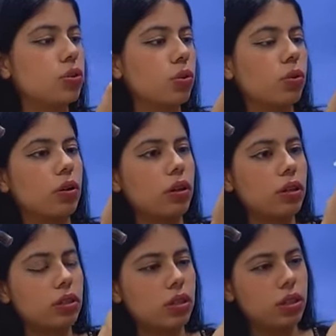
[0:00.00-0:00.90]
so
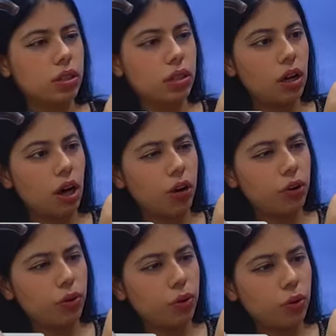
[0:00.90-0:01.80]
it's a little
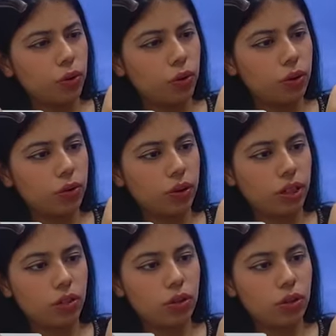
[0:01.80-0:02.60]
hard to move.